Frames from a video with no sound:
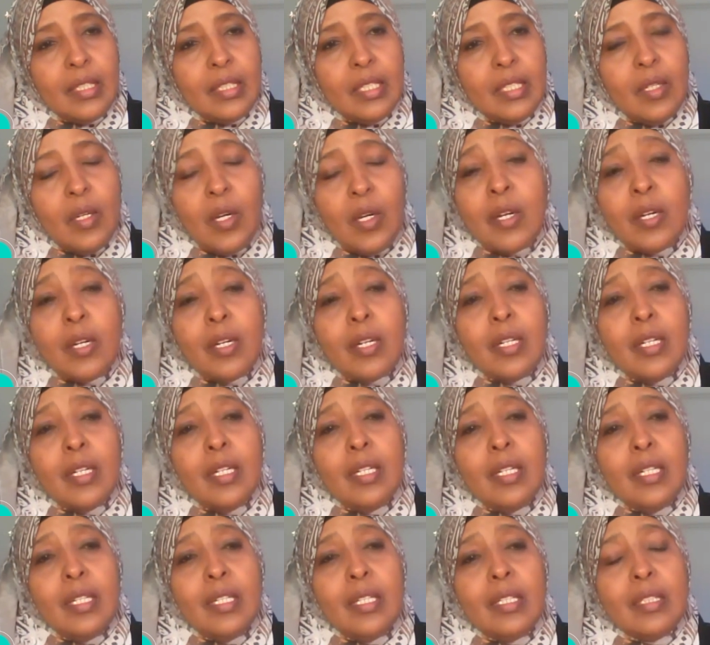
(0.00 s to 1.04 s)
Or
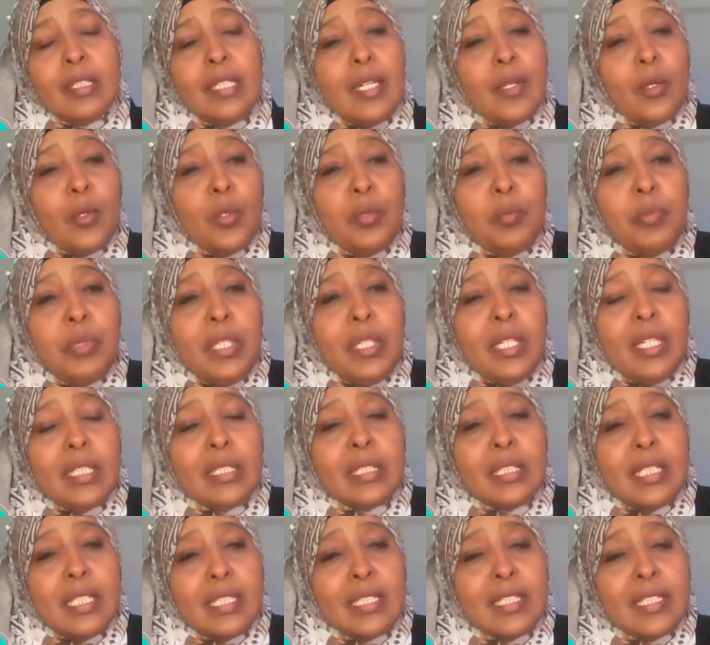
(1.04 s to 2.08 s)
there could be a
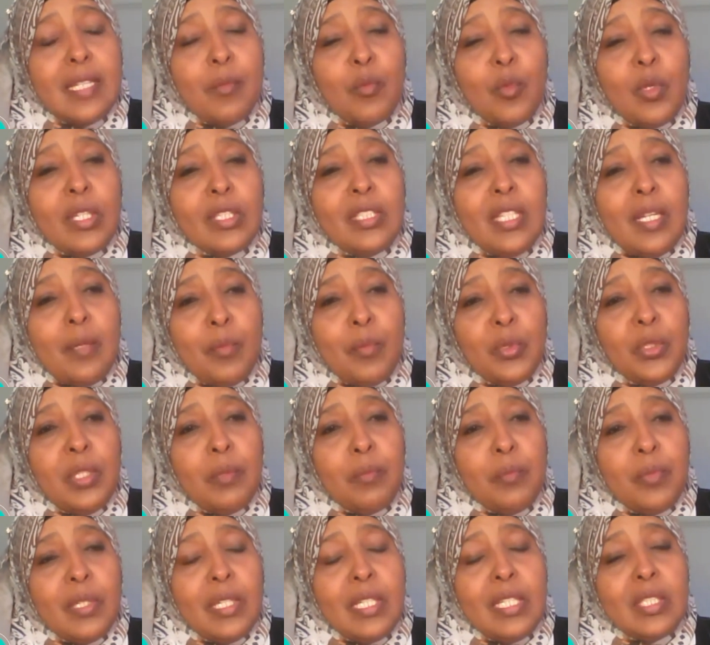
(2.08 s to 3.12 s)
system where they put
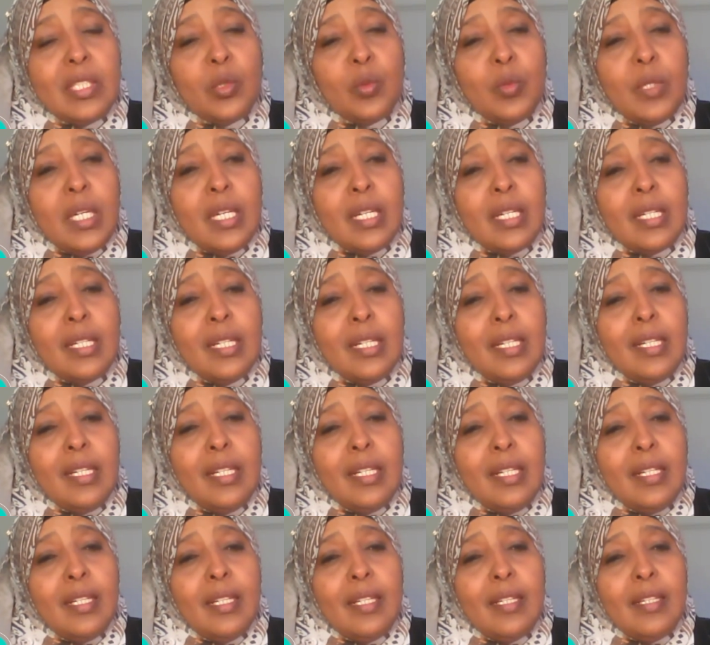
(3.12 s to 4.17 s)
in place where,
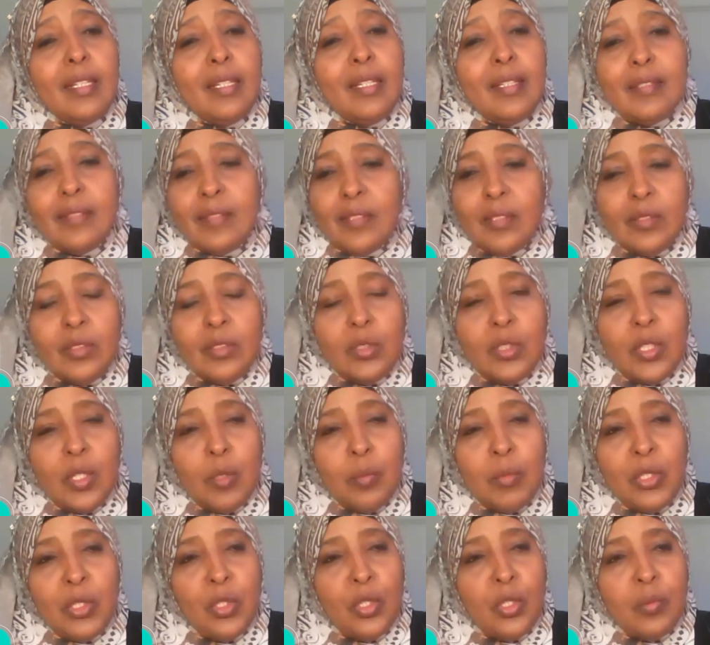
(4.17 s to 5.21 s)

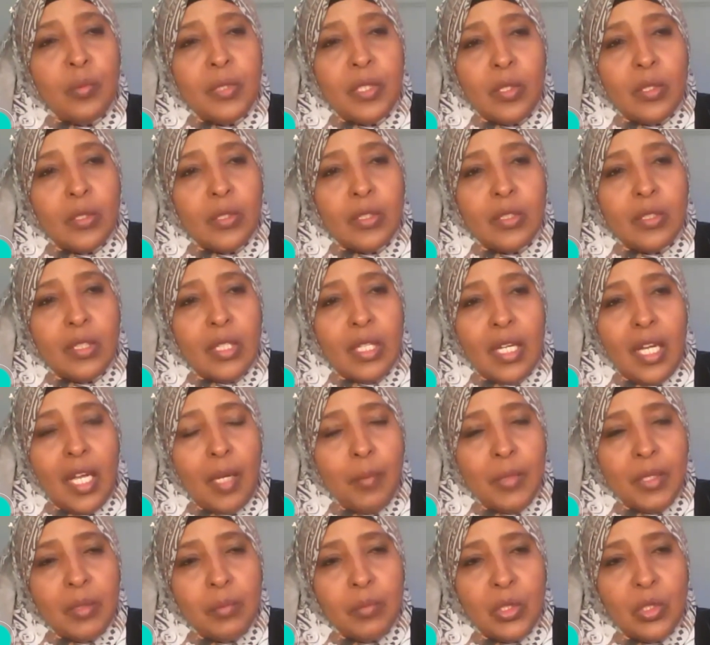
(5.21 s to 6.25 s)
Madobe or
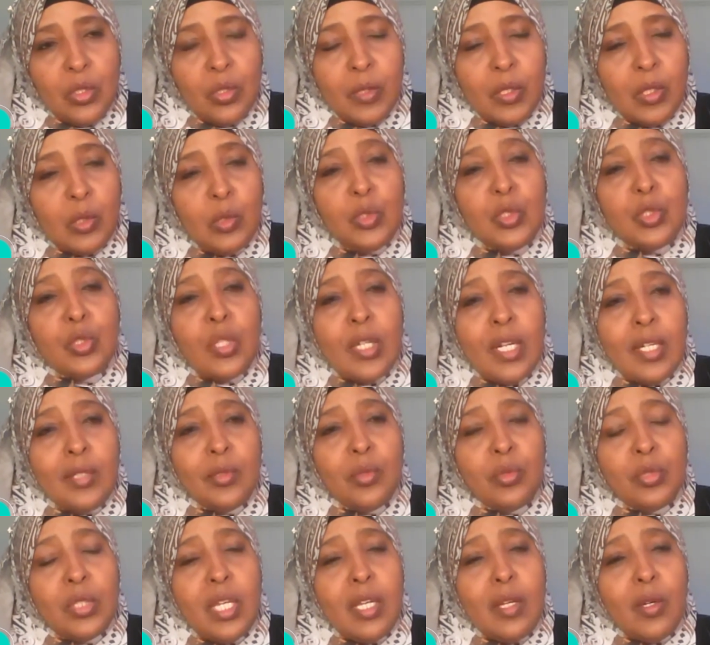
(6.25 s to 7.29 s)
Ahmed Madobe could try
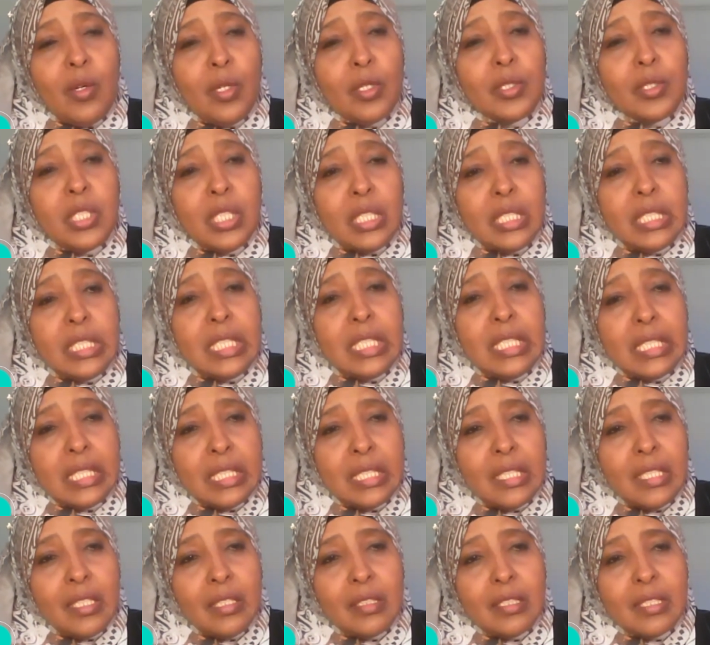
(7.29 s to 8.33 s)
to take all 16
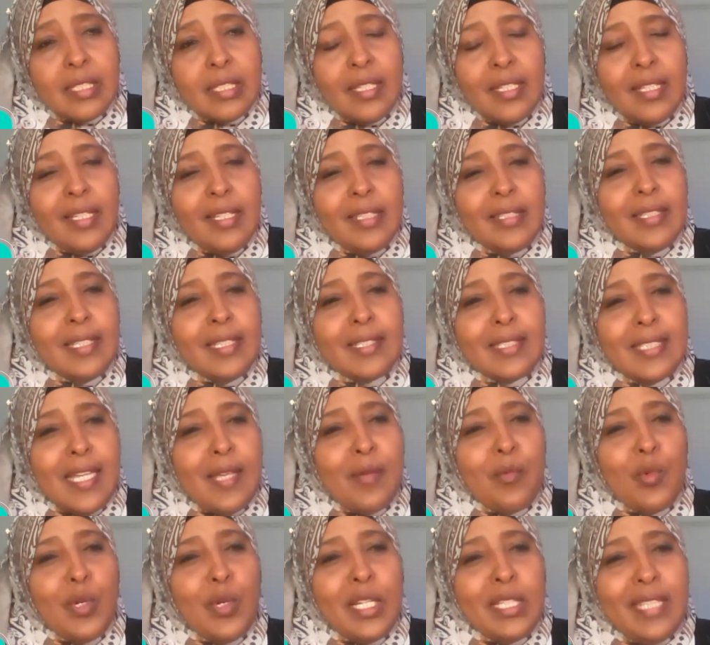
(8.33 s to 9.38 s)
seats, the
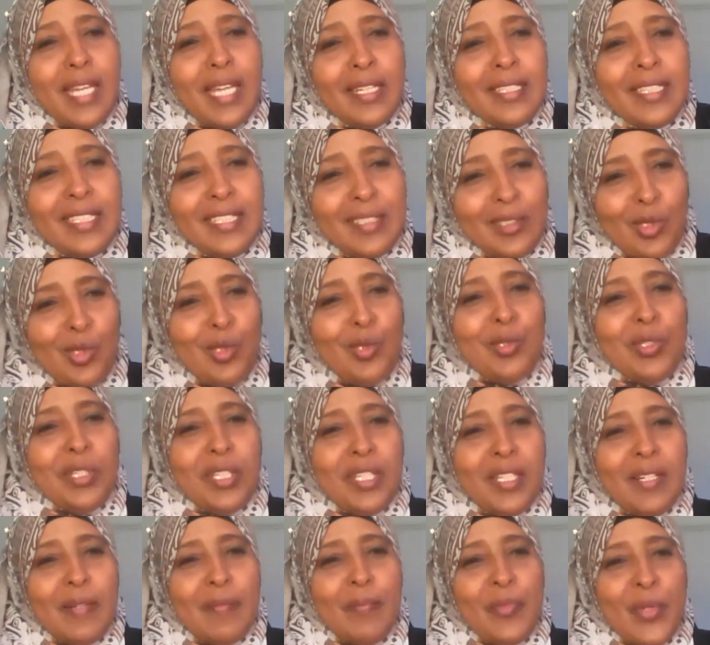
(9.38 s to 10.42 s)
same way Dani took
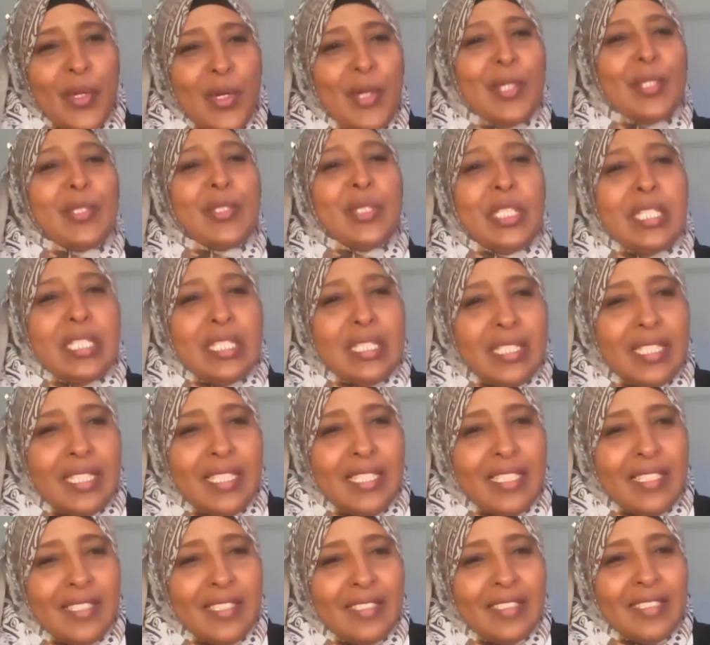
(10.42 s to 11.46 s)
all
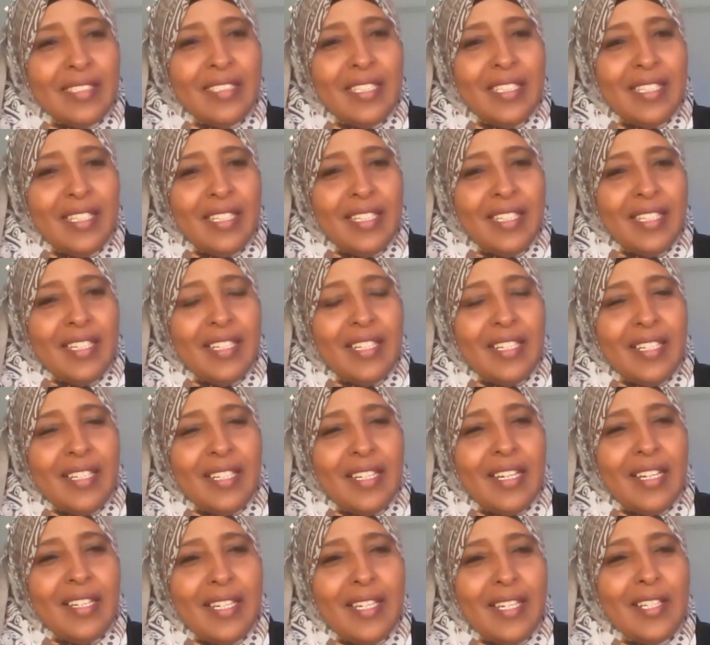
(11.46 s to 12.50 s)
16
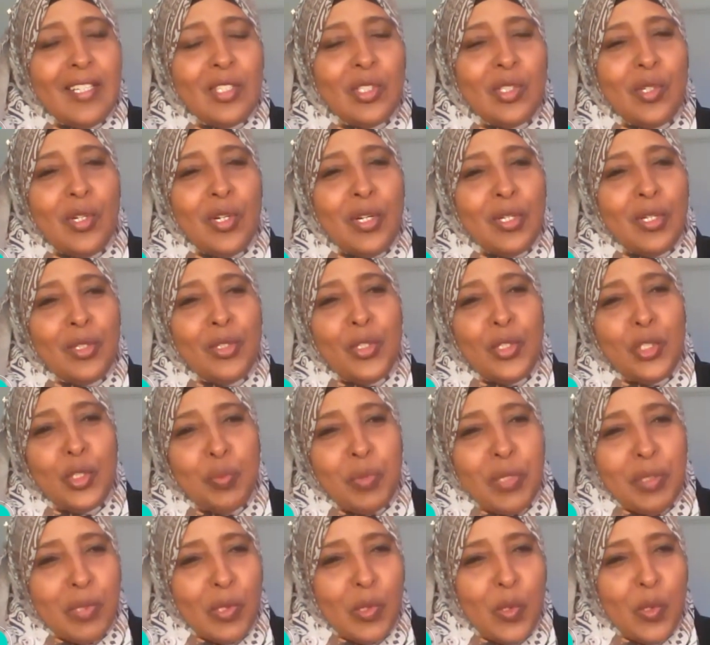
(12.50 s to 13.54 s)
against all those
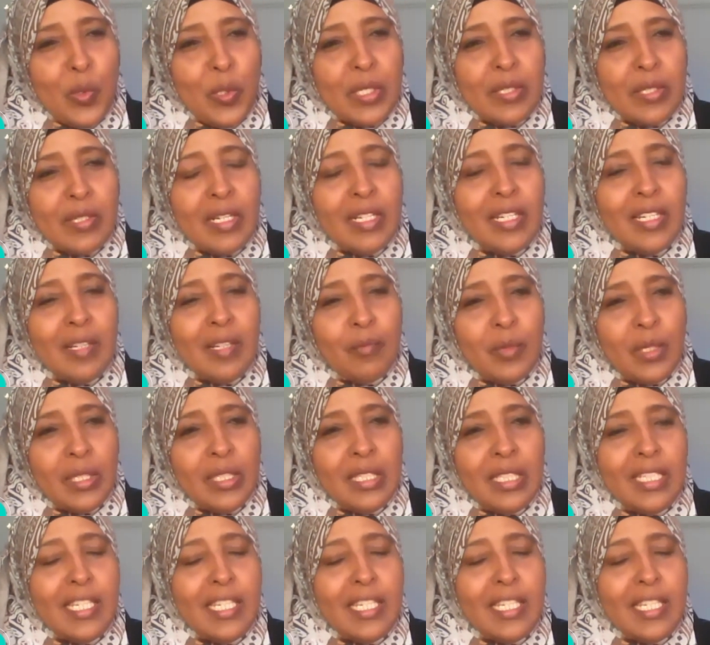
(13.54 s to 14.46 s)
people who were running, but he